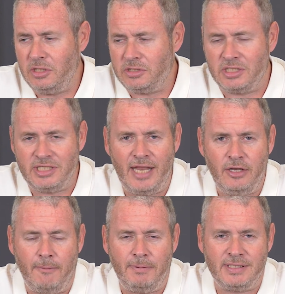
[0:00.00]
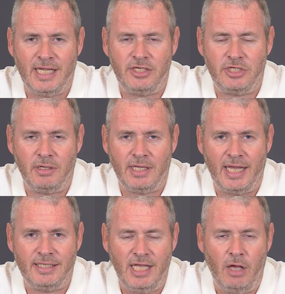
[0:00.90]
stand up and say to you,
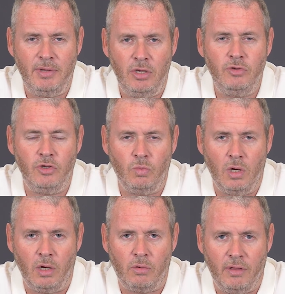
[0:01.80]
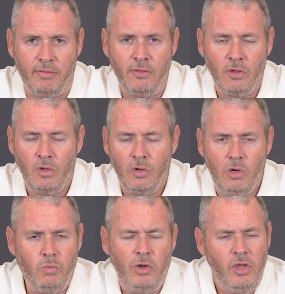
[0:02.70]
okay, tell me who you work with,
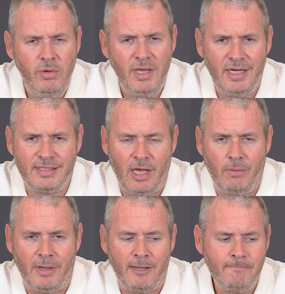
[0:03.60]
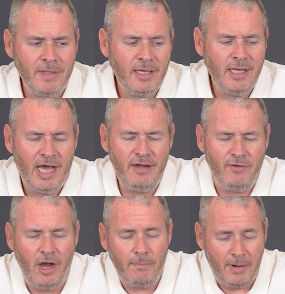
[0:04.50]
who are you going to tell me? And
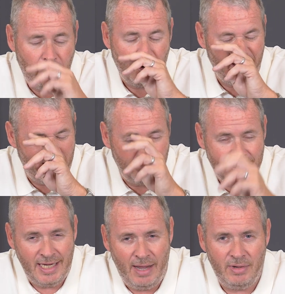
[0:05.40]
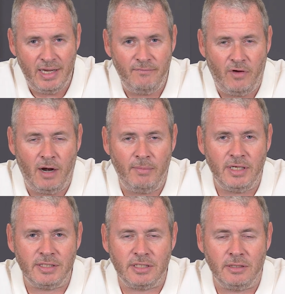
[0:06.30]
invariably, when I go into networking
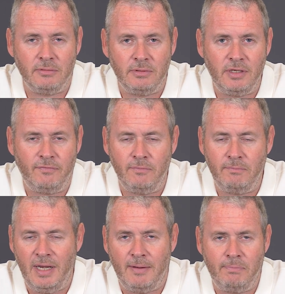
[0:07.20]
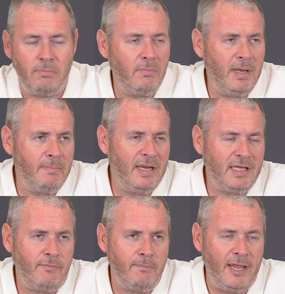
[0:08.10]
environments and meet
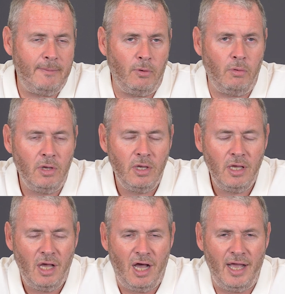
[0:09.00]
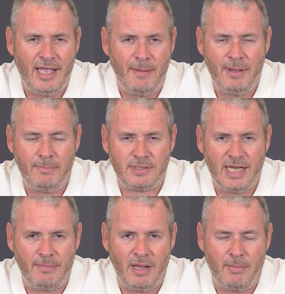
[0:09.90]
different people, I get people
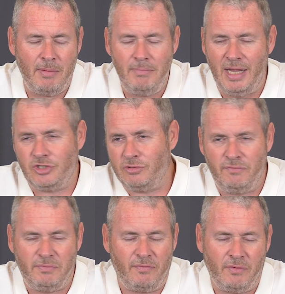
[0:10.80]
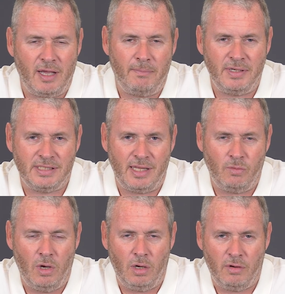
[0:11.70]
telling me I'm a mixture of different companies that they
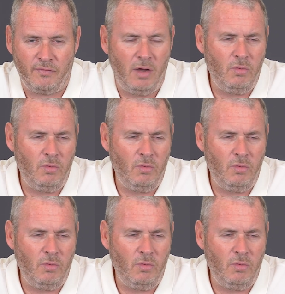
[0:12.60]
work with.